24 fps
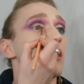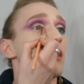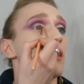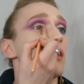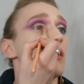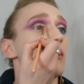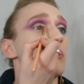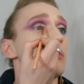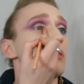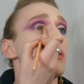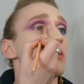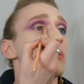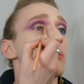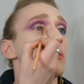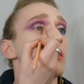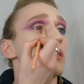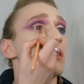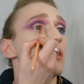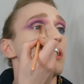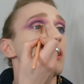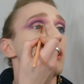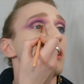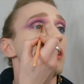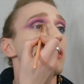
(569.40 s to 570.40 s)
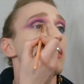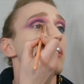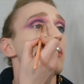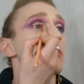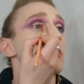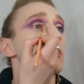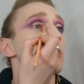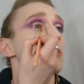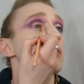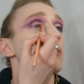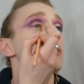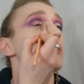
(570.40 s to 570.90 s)
and we don't want that.
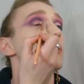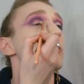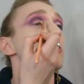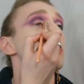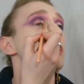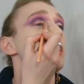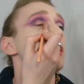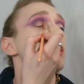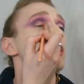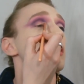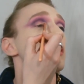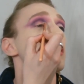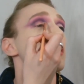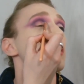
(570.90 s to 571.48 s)
We want to be